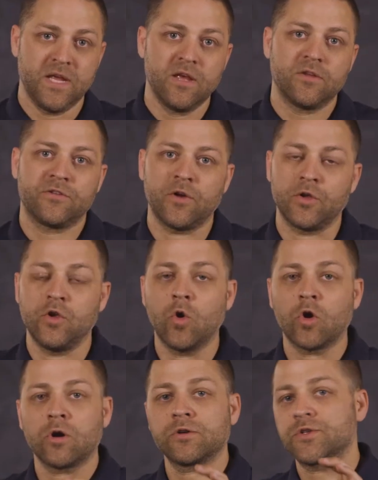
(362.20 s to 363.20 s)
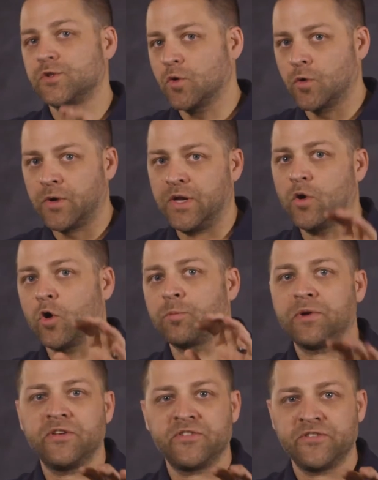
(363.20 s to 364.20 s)
So your story, your
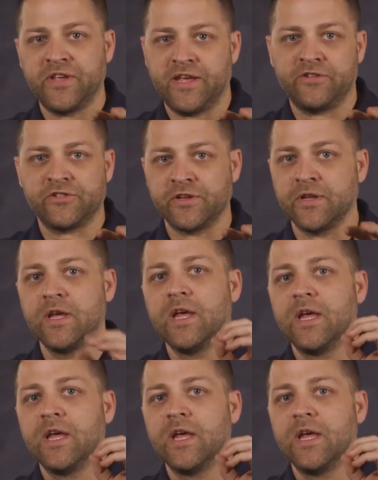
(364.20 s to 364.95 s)
presentation,